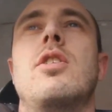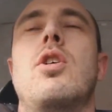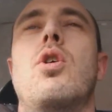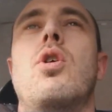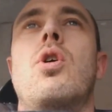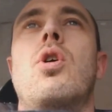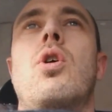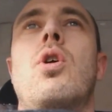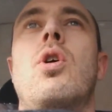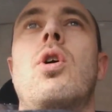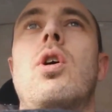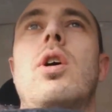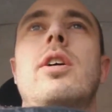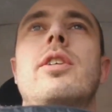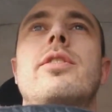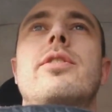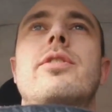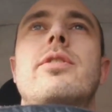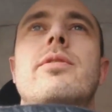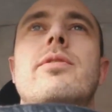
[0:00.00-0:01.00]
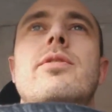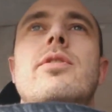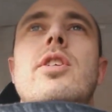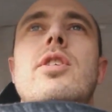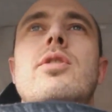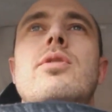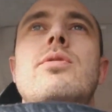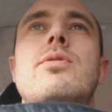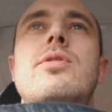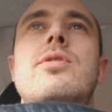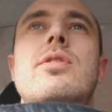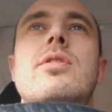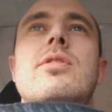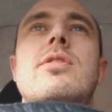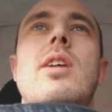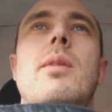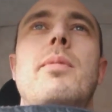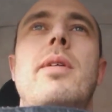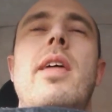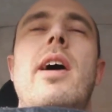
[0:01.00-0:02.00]
or use
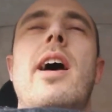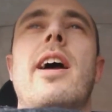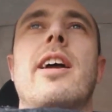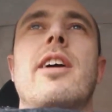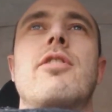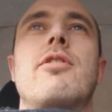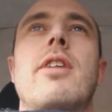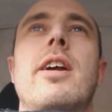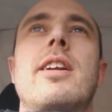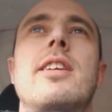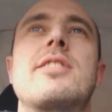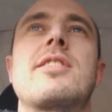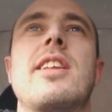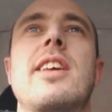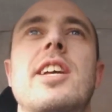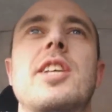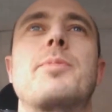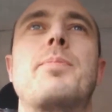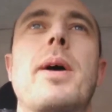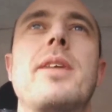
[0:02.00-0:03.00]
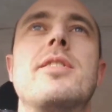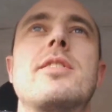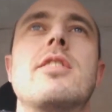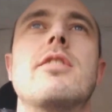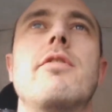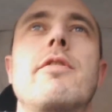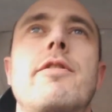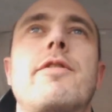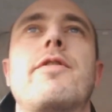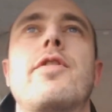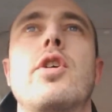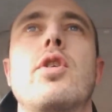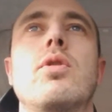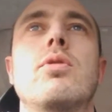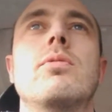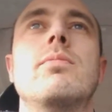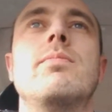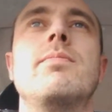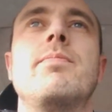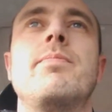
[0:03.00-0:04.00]
some of the horrendously expensive
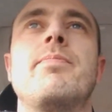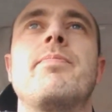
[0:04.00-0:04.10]
fuel.